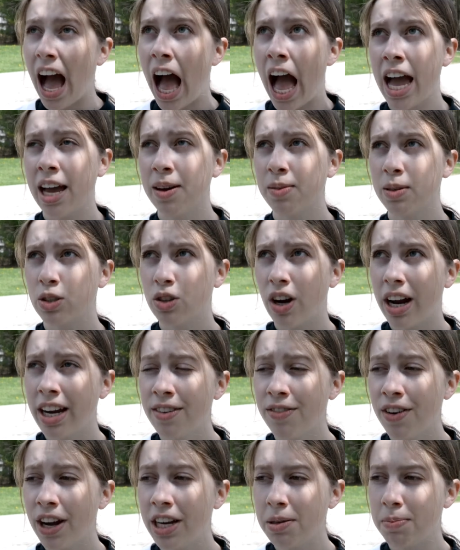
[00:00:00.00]
I was trying
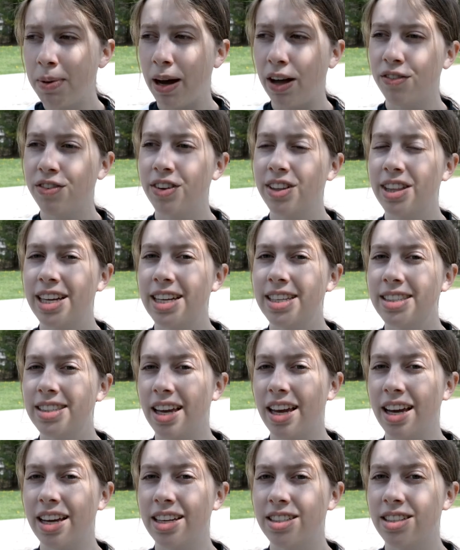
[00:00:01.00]
to find a belt for this
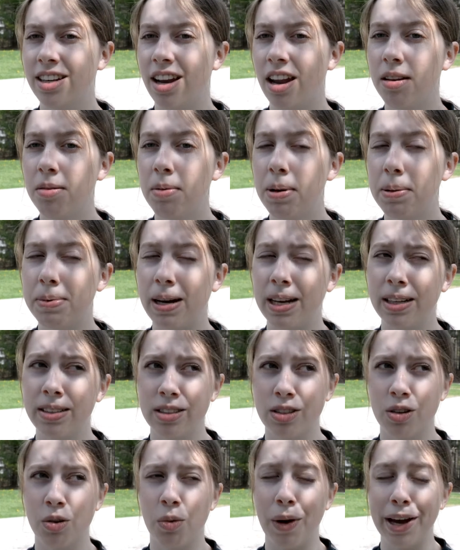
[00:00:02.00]
and none of my
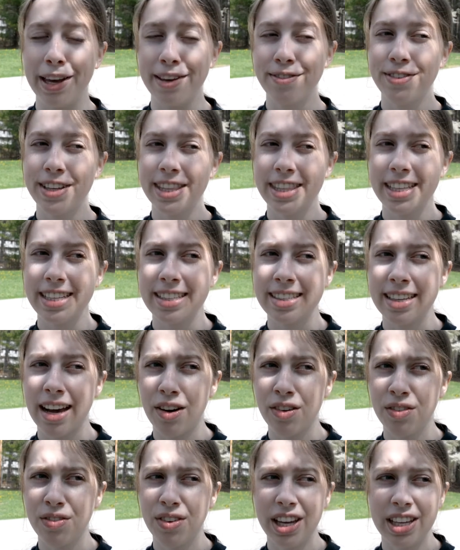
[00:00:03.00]
belts quite fit this
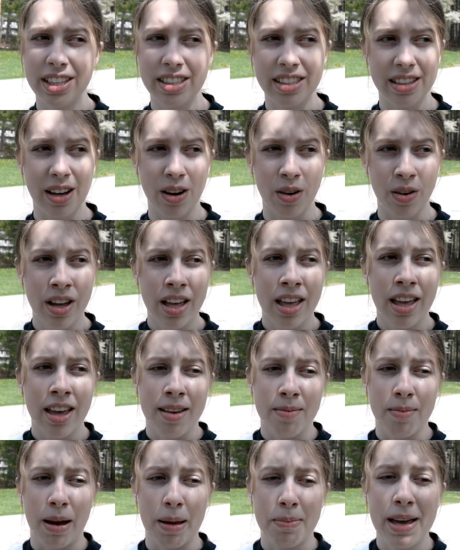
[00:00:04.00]
outfit, so
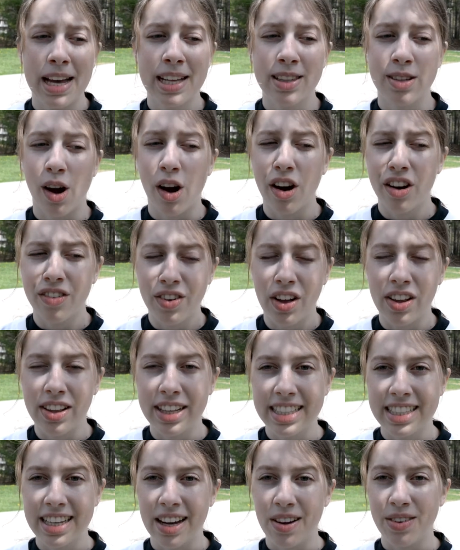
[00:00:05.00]
my pants are
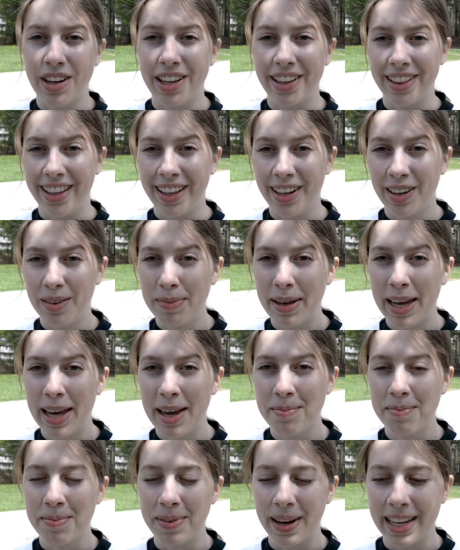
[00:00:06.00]
falling down a little
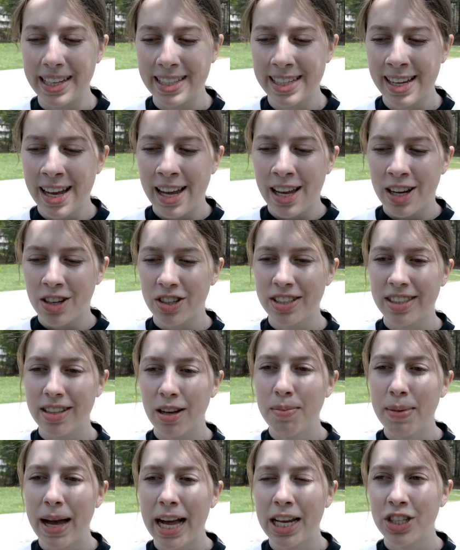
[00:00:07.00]
bit, but just
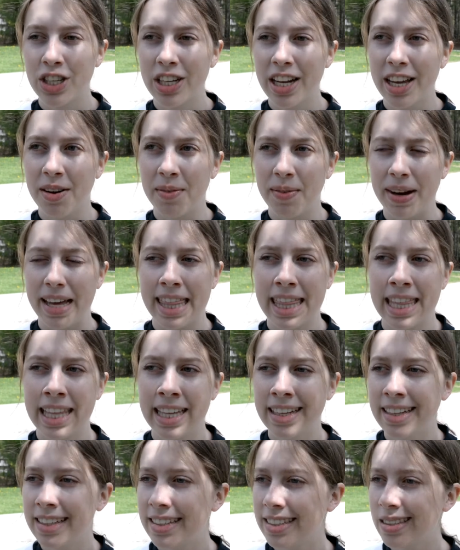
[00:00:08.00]
imagine it with
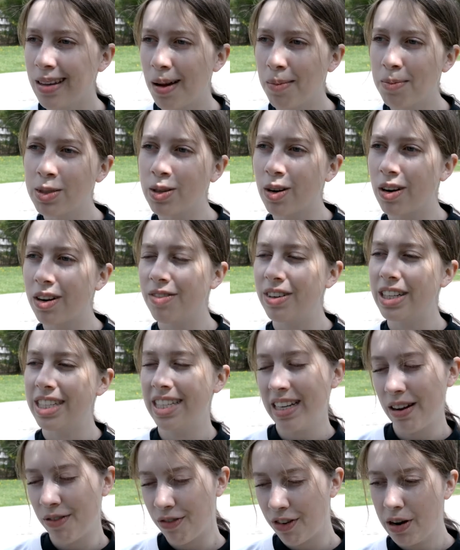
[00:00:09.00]
some sort of a
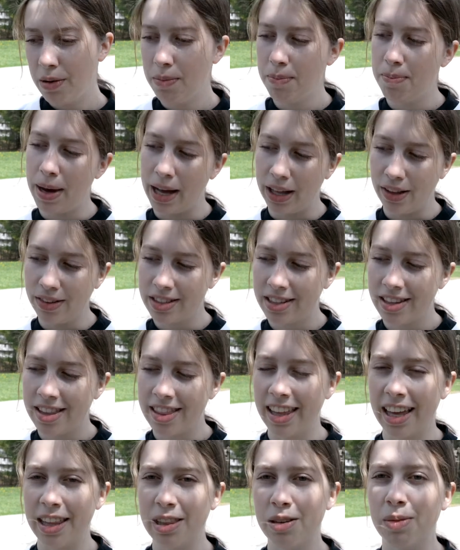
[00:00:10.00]
different belt
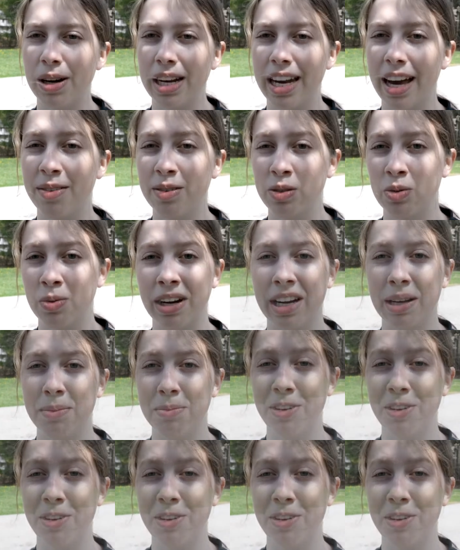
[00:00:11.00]
than the one I was wearing